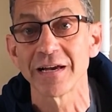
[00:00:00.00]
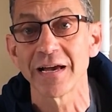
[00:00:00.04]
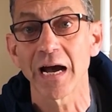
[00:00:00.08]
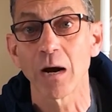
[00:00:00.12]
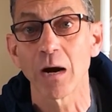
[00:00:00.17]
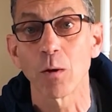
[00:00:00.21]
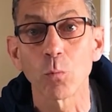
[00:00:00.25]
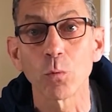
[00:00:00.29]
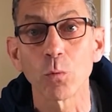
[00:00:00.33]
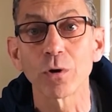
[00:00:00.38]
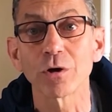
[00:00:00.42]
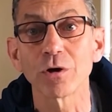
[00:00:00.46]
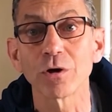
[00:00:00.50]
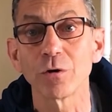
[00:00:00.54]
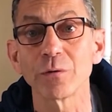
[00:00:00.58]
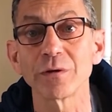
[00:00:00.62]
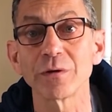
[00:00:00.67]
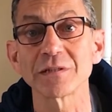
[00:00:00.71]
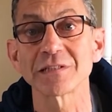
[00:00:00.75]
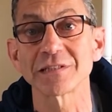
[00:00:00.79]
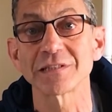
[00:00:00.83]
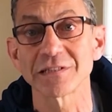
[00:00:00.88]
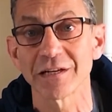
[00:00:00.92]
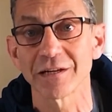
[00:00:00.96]
and we're going
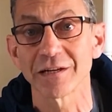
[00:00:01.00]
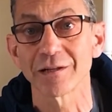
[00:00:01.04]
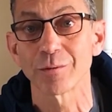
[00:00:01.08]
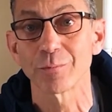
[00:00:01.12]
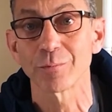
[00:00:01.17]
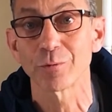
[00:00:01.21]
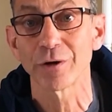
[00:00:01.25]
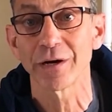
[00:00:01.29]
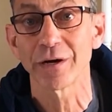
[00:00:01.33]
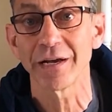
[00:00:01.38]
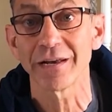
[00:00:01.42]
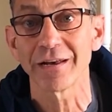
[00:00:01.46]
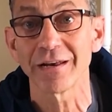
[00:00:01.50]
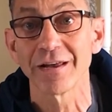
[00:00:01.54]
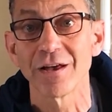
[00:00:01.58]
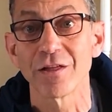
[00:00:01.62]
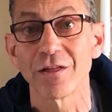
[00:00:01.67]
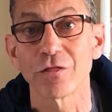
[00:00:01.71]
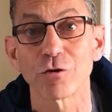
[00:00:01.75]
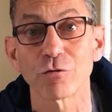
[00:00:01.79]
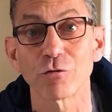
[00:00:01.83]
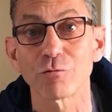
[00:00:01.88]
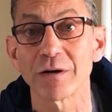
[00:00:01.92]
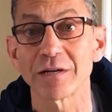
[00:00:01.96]
to celebrate
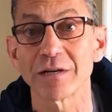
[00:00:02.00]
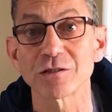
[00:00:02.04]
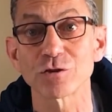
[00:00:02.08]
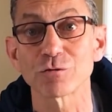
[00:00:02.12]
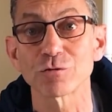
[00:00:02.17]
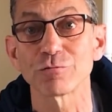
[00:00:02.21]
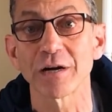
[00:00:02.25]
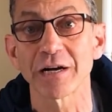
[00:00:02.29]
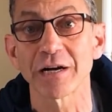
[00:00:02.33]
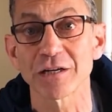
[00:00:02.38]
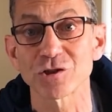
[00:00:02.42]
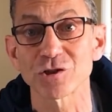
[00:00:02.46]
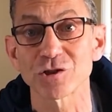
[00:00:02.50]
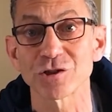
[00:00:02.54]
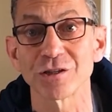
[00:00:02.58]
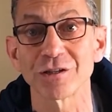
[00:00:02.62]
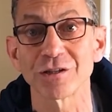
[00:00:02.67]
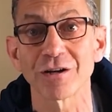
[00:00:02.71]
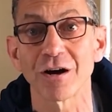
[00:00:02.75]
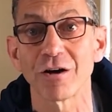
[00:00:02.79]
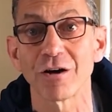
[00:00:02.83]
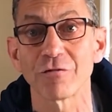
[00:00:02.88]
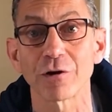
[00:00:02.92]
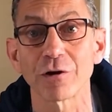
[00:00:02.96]
the
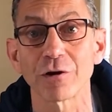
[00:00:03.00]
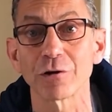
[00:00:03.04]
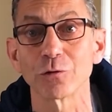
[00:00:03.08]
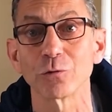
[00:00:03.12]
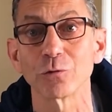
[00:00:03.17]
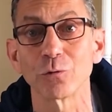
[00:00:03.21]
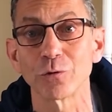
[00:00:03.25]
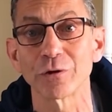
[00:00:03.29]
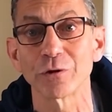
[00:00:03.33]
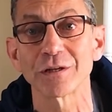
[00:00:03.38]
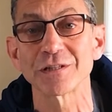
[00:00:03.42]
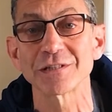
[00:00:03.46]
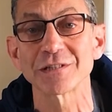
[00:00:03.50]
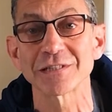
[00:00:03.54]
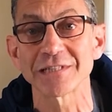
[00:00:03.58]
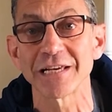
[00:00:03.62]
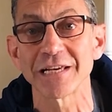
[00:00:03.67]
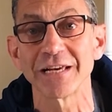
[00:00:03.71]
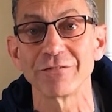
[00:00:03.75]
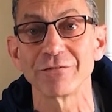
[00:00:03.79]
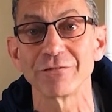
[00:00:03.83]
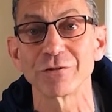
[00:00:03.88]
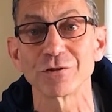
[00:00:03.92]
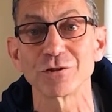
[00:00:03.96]
resurrection of our Lord and
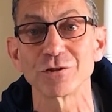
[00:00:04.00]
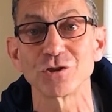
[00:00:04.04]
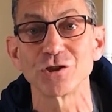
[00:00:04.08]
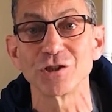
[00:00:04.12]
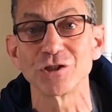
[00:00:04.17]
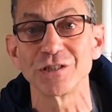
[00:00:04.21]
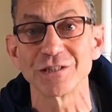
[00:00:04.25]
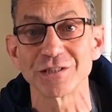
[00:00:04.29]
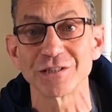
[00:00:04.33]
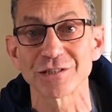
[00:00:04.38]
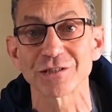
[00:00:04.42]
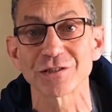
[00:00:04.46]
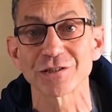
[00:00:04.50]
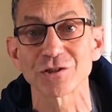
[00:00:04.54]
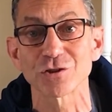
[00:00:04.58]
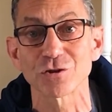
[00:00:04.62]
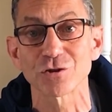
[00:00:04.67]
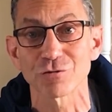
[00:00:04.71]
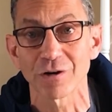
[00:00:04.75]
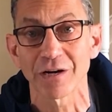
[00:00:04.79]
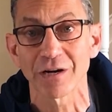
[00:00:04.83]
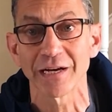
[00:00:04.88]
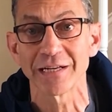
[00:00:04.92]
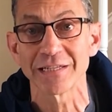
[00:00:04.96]
Savior, Jesus
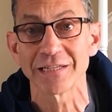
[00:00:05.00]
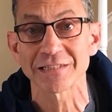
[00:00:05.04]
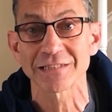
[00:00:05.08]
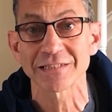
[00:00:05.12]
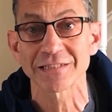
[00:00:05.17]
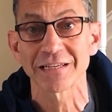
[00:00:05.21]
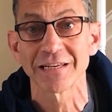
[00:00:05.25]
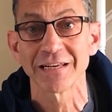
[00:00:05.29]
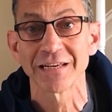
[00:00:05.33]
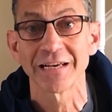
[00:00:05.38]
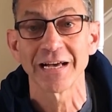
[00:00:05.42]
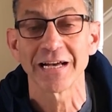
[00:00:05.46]
Christ.